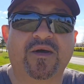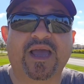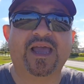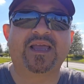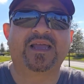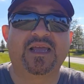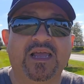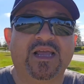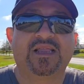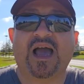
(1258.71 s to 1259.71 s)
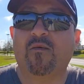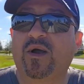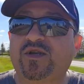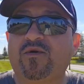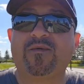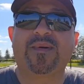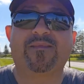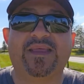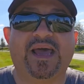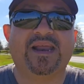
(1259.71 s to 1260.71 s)
Okay, I want you to
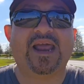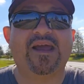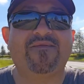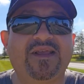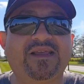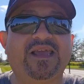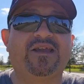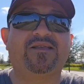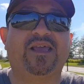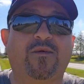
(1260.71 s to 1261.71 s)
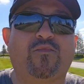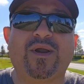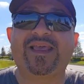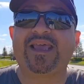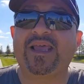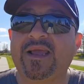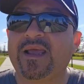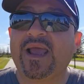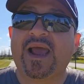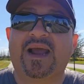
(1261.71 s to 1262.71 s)
remember that. Every year that you're breathing
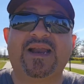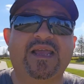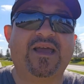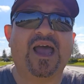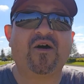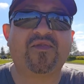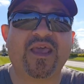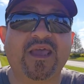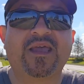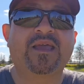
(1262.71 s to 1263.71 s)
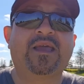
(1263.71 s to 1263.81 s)
and that you're healthy, you